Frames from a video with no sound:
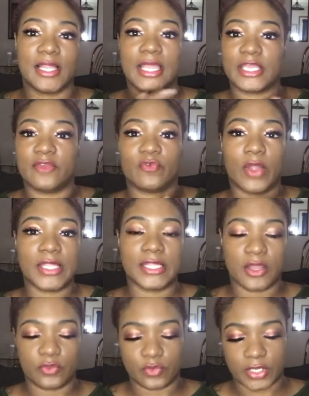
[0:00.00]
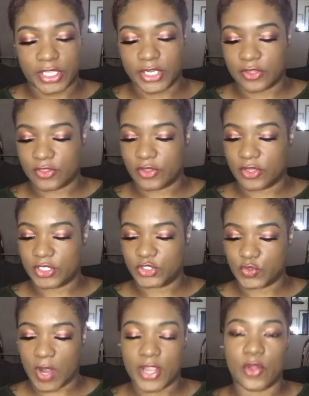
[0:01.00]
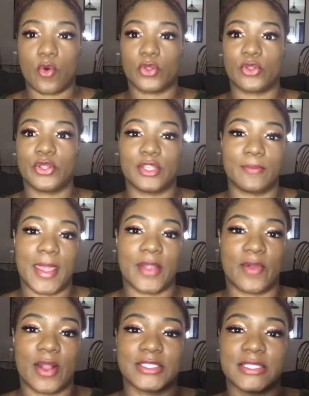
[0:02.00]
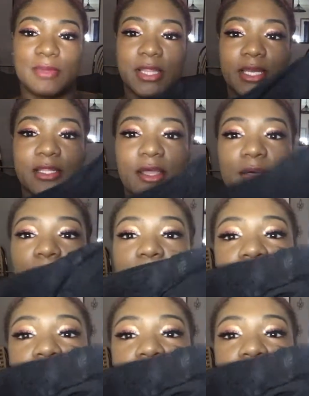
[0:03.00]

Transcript: Like, if right now you can hear the dry going on in the background because I'm cleaning up.